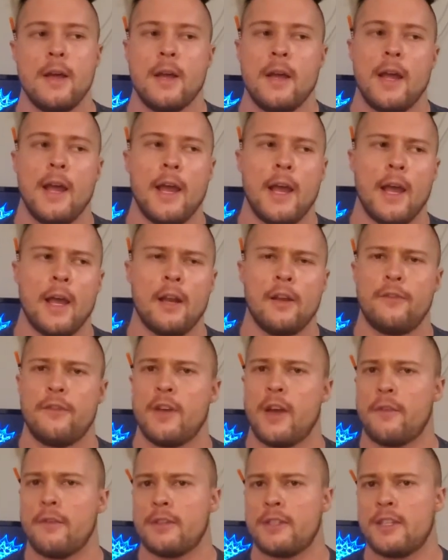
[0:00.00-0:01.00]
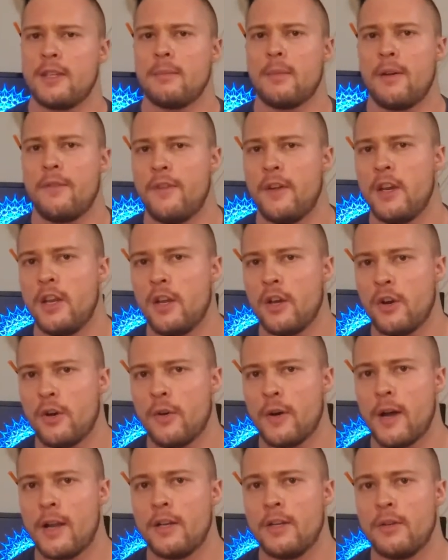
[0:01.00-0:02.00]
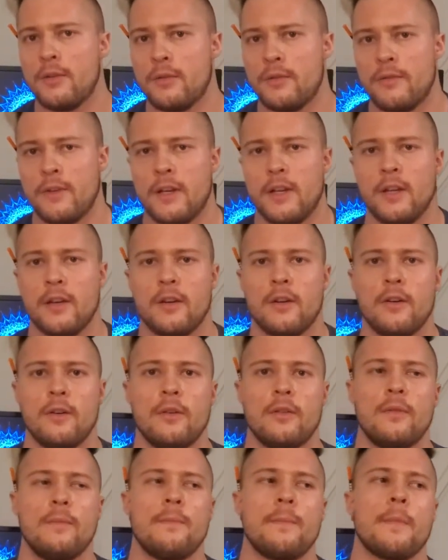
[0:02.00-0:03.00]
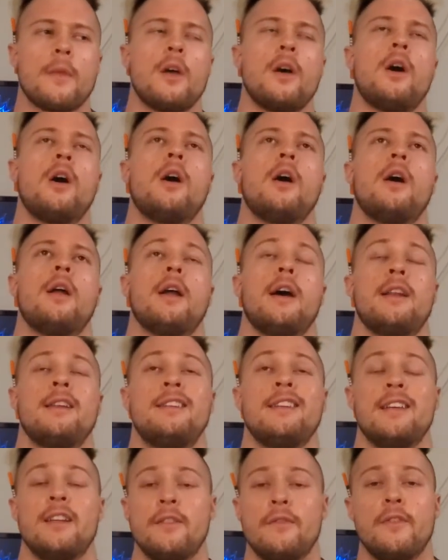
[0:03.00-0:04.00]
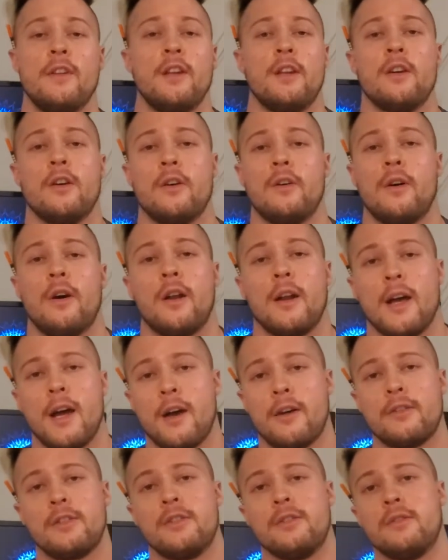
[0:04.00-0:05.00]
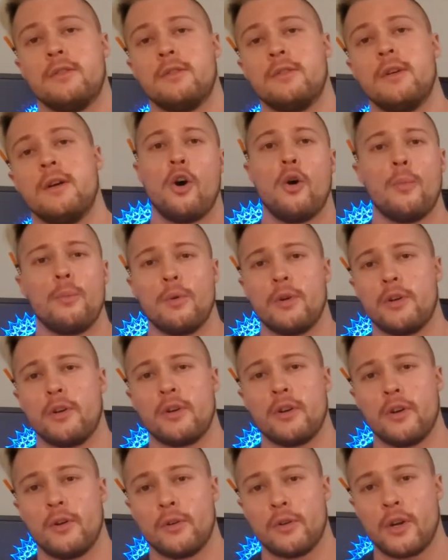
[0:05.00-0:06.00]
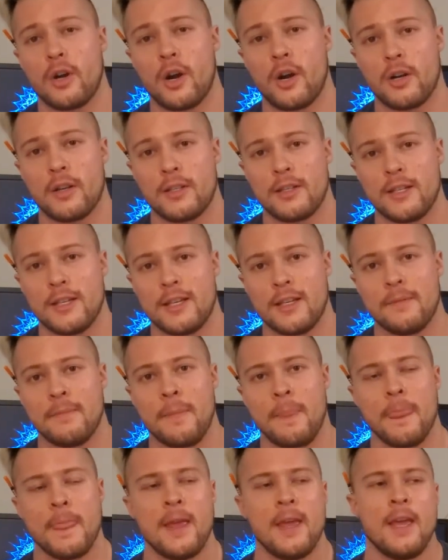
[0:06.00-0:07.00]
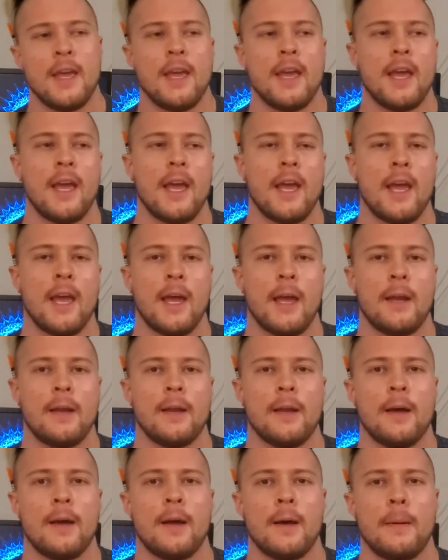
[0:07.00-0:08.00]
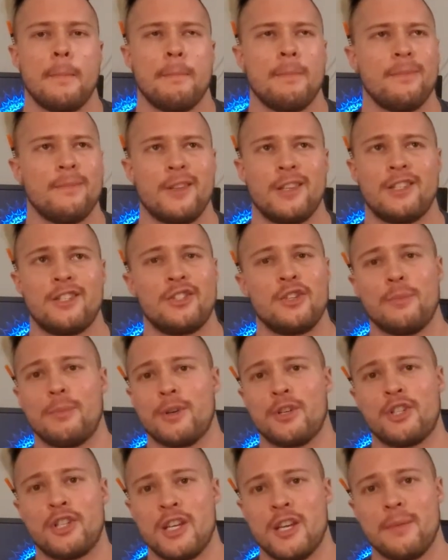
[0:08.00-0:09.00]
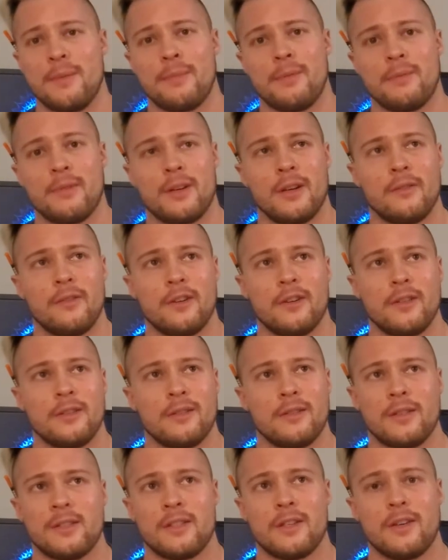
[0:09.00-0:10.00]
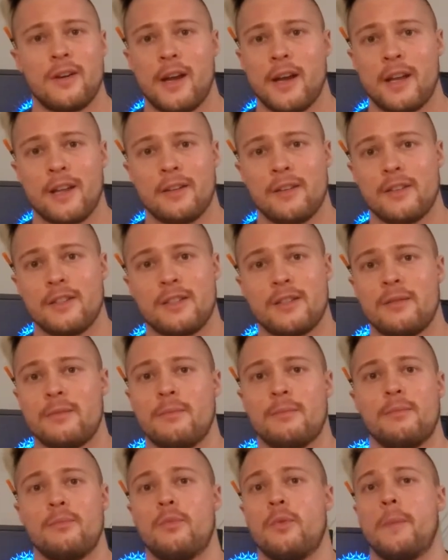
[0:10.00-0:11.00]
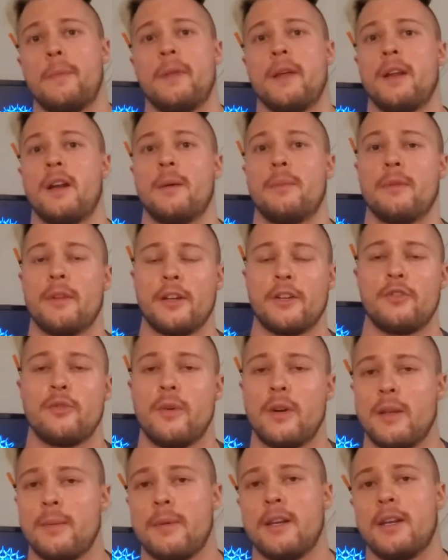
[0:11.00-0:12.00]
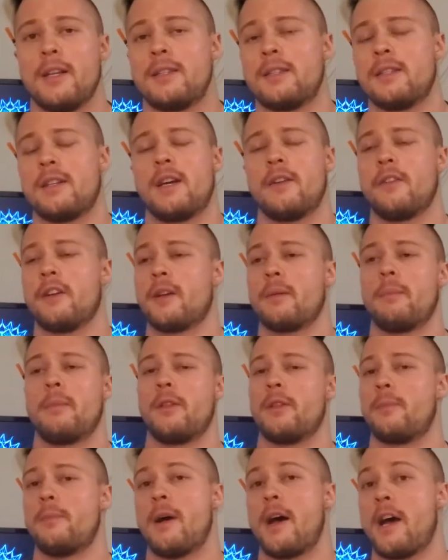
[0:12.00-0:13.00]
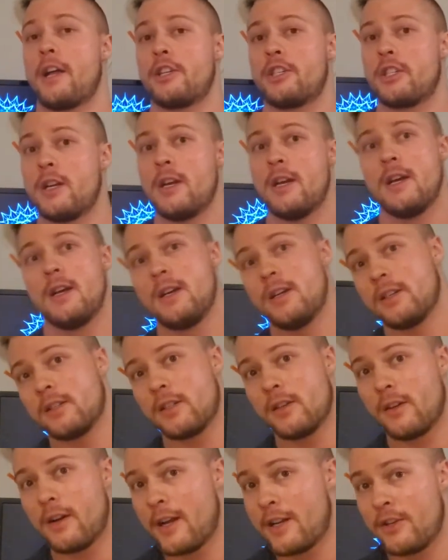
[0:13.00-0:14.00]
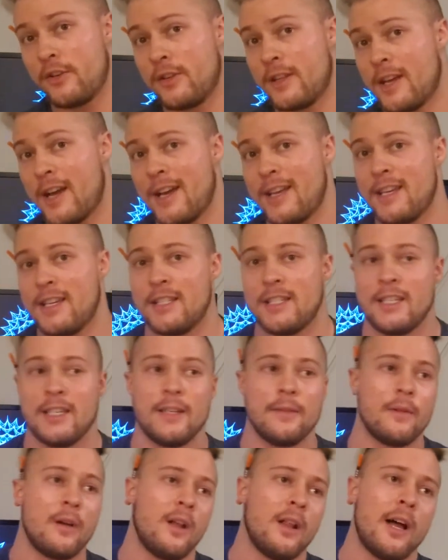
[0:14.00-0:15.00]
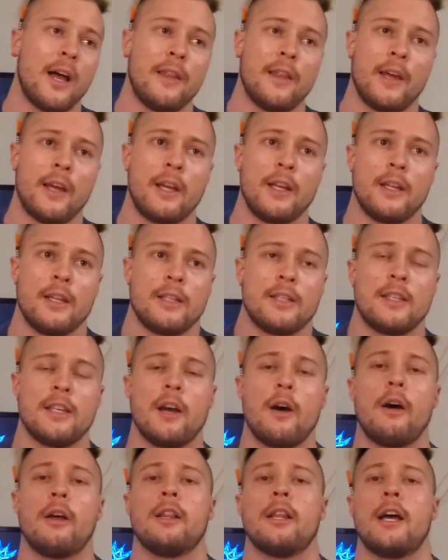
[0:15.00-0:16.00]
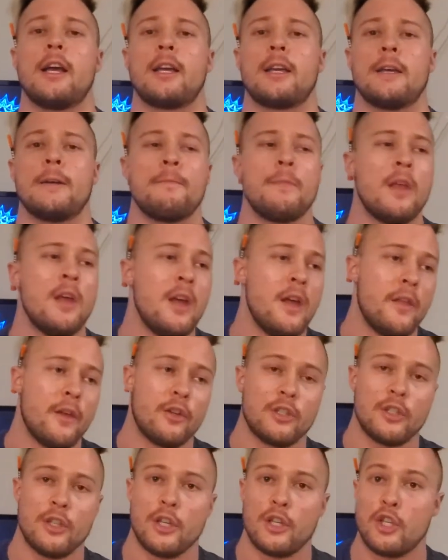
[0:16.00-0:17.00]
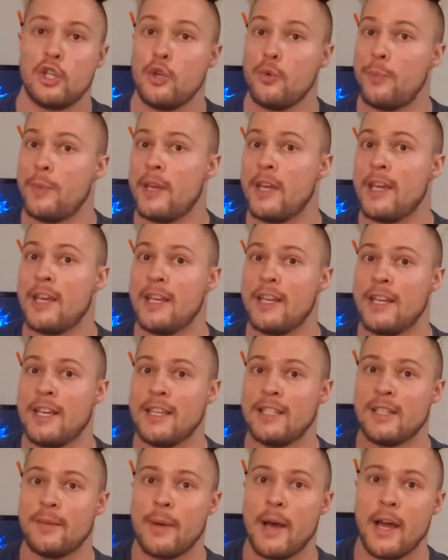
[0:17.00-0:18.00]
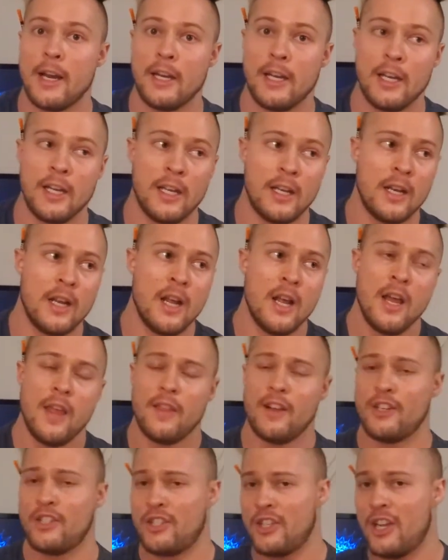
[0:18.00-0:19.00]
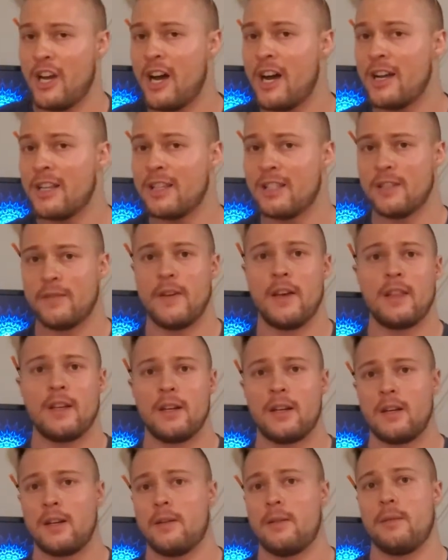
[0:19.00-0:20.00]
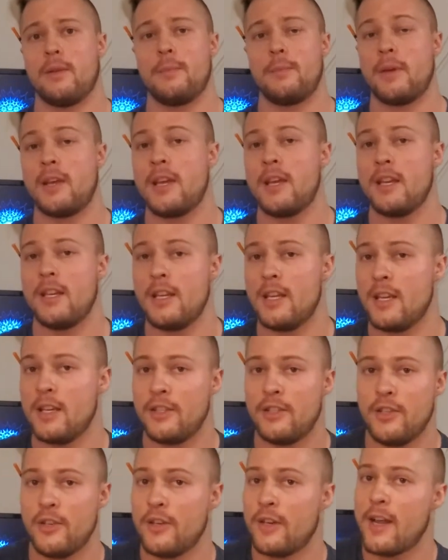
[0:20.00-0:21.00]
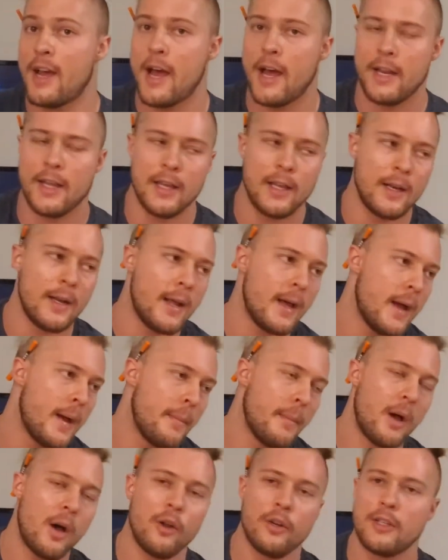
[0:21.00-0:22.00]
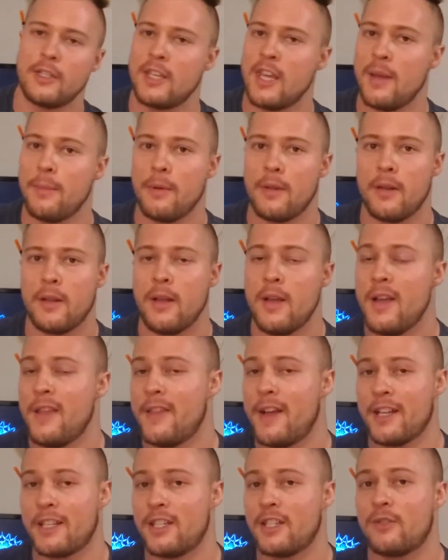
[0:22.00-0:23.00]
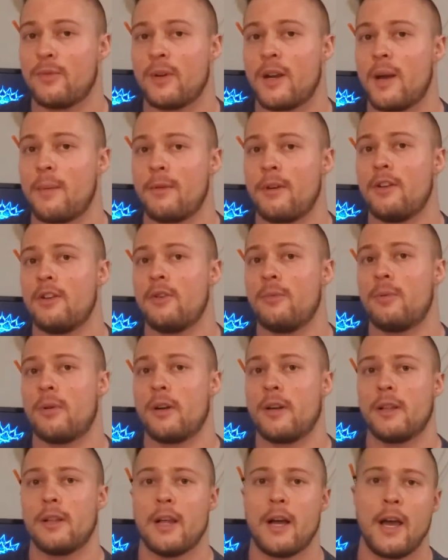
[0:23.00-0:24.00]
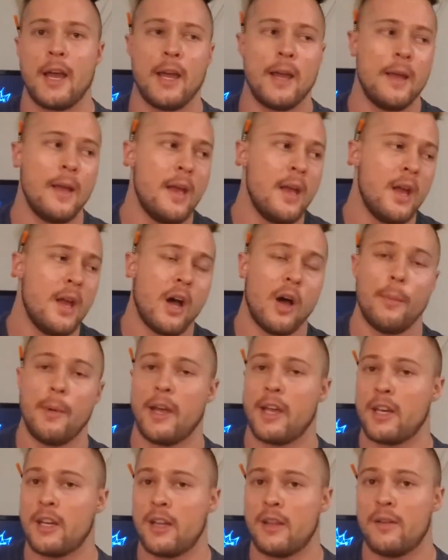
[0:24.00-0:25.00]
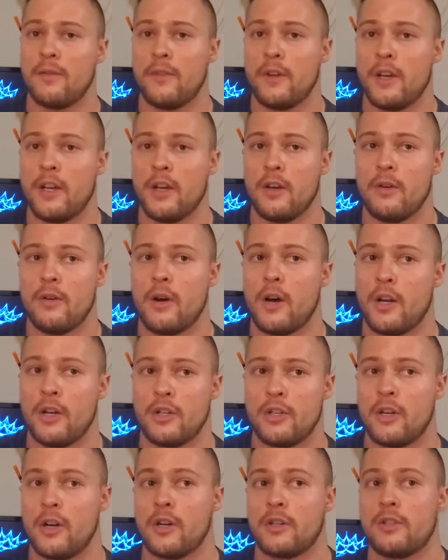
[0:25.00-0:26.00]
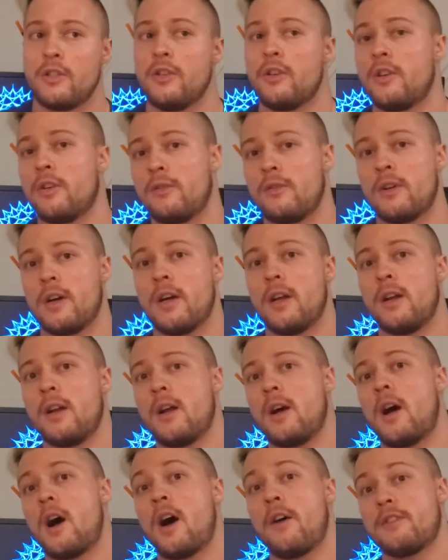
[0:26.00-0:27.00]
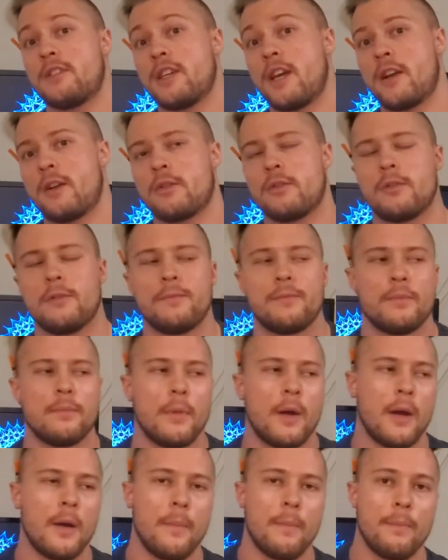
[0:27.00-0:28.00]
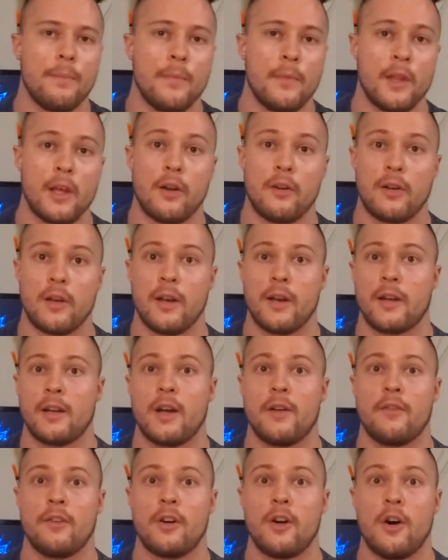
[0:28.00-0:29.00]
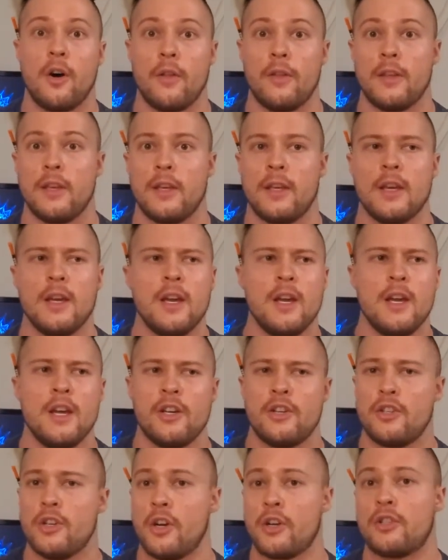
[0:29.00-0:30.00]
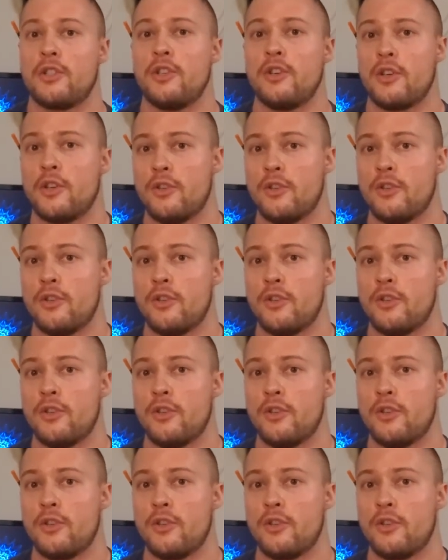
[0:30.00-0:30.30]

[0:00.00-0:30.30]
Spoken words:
And if you haven't seen my video, I did a video on how to homebrew your own carnitine, and it's super cheap and whatever, so I can just whip that up in like 20 minutes and have like a month batch. So I do that easy. I'll add that in, see how I like it. Those are the 2 PEDs I'm adding in. There's tons of other PEDs you can add in. I'll just keep it, that's just what I'm gonna do, pretty light. I'll make another video on drugs you can run off cycle. And that'll kind of cover all the drugs you can